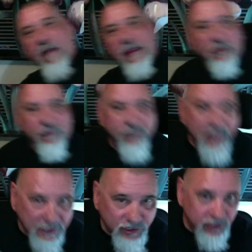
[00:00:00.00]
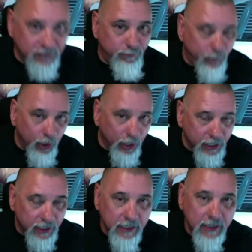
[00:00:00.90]
our flagship book,
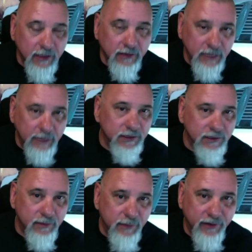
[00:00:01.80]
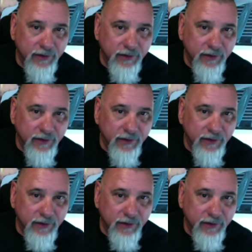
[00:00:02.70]
Demons in a Marriage